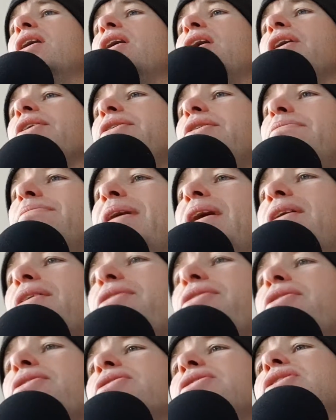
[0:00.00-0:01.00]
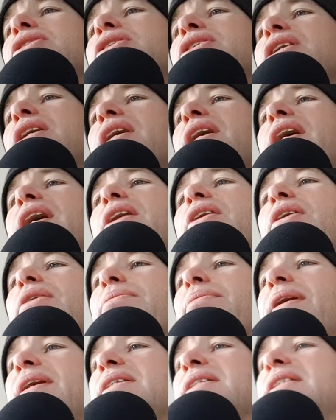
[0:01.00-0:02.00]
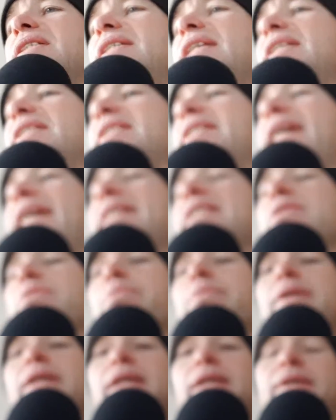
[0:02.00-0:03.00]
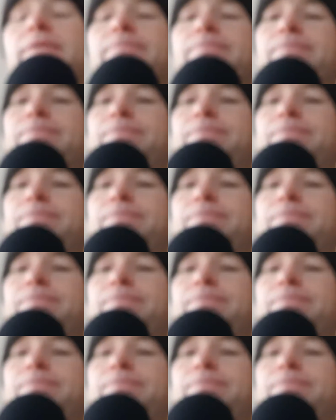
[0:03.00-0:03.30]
I do marathons and I run 6 days a week.